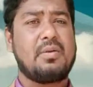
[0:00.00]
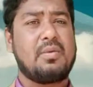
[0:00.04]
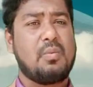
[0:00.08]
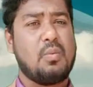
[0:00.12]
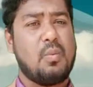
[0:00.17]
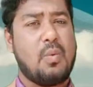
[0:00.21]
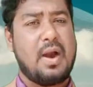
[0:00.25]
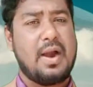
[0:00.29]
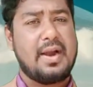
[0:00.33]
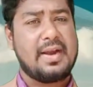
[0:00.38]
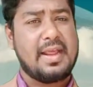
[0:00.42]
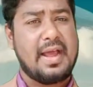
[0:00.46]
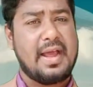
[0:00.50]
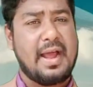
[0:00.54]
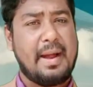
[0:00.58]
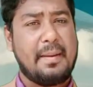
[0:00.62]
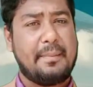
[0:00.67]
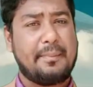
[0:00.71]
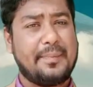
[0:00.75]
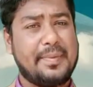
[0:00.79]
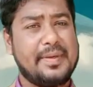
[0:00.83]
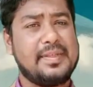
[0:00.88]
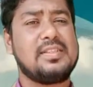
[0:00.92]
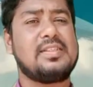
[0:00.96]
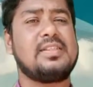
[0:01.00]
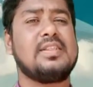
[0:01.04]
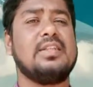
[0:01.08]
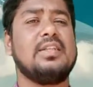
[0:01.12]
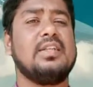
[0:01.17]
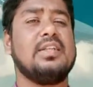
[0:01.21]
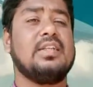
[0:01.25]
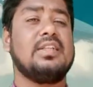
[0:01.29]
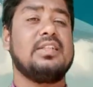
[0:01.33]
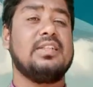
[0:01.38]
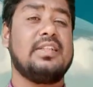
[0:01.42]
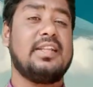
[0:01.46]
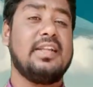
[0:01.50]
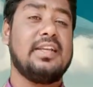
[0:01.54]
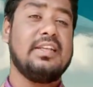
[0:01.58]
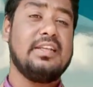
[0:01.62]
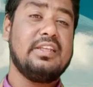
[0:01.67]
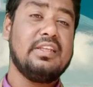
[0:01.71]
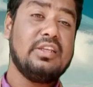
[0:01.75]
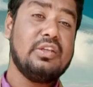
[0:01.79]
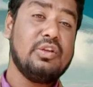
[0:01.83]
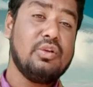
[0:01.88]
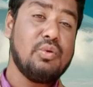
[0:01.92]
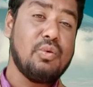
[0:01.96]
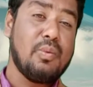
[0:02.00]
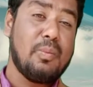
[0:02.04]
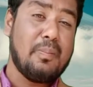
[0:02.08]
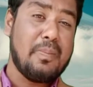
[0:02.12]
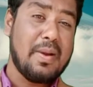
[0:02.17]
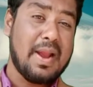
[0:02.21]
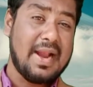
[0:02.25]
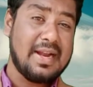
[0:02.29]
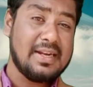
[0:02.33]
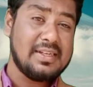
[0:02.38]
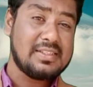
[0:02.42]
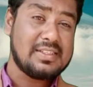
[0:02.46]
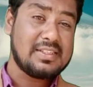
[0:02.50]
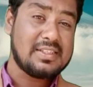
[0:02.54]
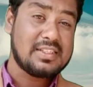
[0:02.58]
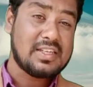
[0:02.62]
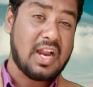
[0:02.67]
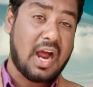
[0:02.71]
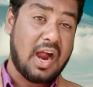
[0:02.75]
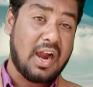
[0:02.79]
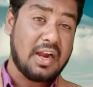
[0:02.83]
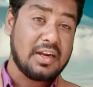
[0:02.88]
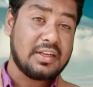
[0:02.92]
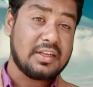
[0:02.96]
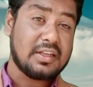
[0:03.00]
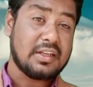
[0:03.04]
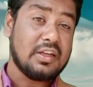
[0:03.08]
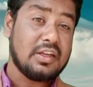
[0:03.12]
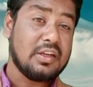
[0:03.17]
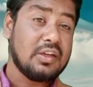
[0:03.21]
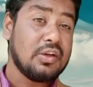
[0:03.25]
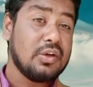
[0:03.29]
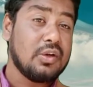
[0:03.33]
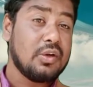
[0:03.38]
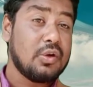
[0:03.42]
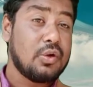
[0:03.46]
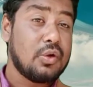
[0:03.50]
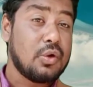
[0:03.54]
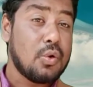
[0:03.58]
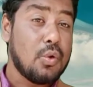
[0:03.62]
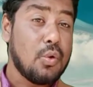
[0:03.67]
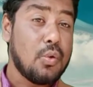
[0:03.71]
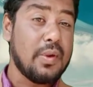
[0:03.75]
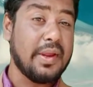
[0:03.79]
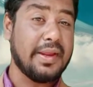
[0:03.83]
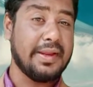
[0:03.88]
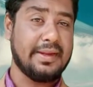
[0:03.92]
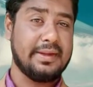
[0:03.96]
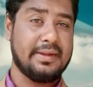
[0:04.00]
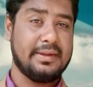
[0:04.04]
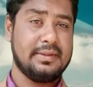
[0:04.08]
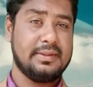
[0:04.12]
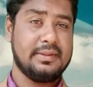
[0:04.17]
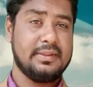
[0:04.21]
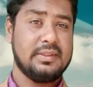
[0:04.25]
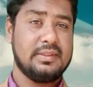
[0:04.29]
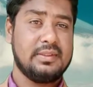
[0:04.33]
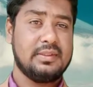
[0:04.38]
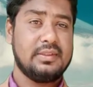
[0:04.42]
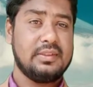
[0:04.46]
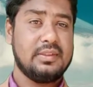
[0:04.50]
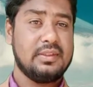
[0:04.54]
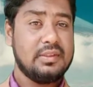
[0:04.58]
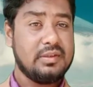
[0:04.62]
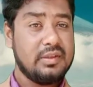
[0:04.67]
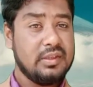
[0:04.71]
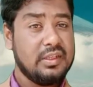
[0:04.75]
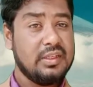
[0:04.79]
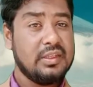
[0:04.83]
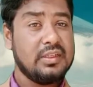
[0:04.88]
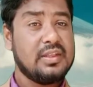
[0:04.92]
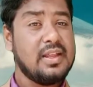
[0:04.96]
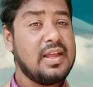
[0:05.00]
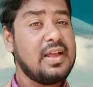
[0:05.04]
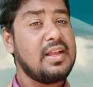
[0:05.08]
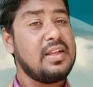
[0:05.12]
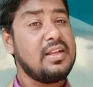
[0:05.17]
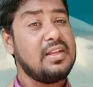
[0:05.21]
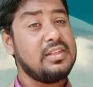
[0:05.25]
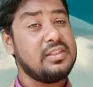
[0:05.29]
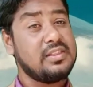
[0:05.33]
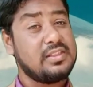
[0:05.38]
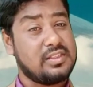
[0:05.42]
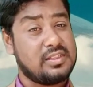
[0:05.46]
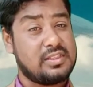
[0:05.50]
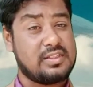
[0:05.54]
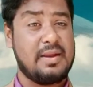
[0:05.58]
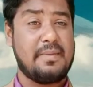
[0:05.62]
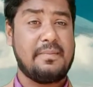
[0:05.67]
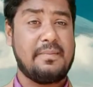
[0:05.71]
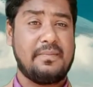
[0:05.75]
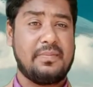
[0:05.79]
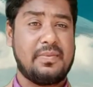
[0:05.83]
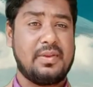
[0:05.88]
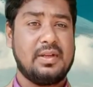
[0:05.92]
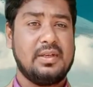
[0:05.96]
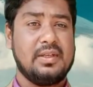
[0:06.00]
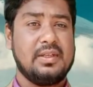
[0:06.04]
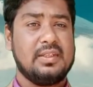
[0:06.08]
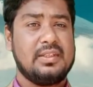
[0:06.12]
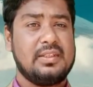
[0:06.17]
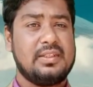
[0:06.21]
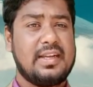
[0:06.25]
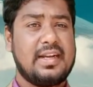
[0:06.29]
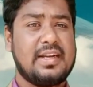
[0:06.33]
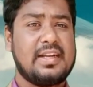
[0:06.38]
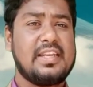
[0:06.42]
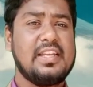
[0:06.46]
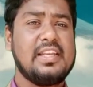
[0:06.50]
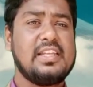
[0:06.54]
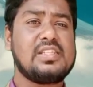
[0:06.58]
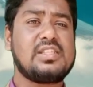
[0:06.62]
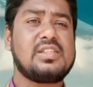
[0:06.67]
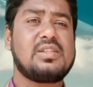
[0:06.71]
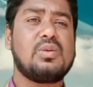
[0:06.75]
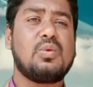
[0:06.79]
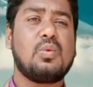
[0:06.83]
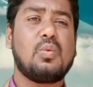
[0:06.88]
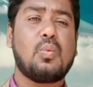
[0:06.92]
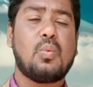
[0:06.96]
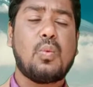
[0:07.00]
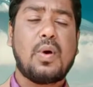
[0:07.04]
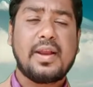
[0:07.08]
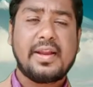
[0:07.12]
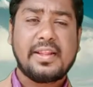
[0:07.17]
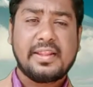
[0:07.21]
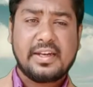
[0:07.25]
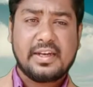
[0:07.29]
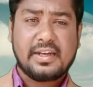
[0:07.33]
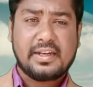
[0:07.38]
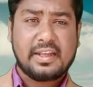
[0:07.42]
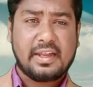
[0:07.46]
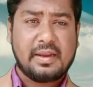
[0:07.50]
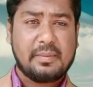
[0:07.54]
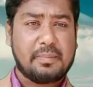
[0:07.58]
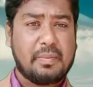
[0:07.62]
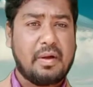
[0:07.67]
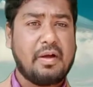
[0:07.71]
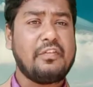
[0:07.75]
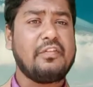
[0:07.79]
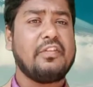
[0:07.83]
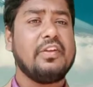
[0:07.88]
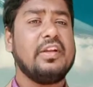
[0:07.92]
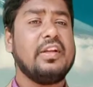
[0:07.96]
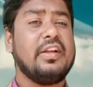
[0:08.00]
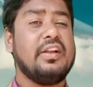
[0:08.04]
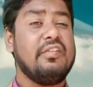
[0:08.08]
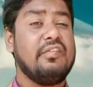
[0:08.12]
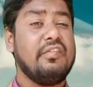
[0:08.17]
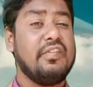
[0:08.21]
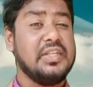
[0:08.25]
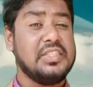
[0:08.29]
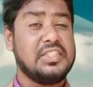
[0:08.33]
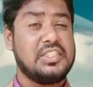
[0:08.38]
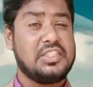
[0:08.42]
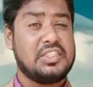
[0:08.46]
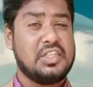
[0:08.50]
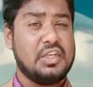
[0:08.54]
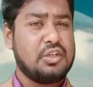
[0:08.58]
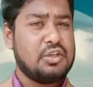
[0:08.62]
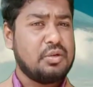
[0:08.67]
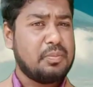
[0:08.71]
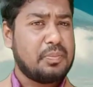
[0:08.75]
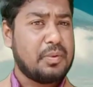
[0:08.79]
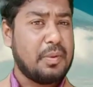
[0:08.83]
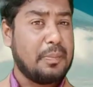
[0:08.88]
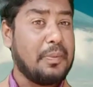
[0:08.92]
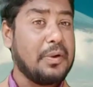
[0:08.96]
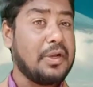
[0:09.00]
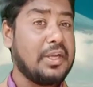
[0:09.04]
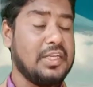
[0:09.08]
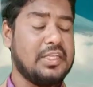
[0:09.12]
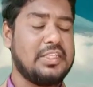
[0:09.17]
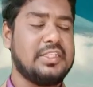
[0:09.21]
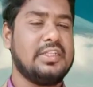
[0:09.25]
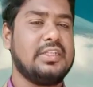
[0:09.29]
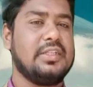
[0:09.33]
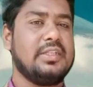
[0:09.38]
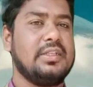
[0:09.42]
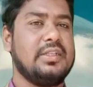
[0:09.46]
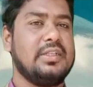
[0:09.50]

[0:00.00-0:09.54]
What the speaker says: what happens, the new plants start growing in the stem. That is one other type of vegetative propagation.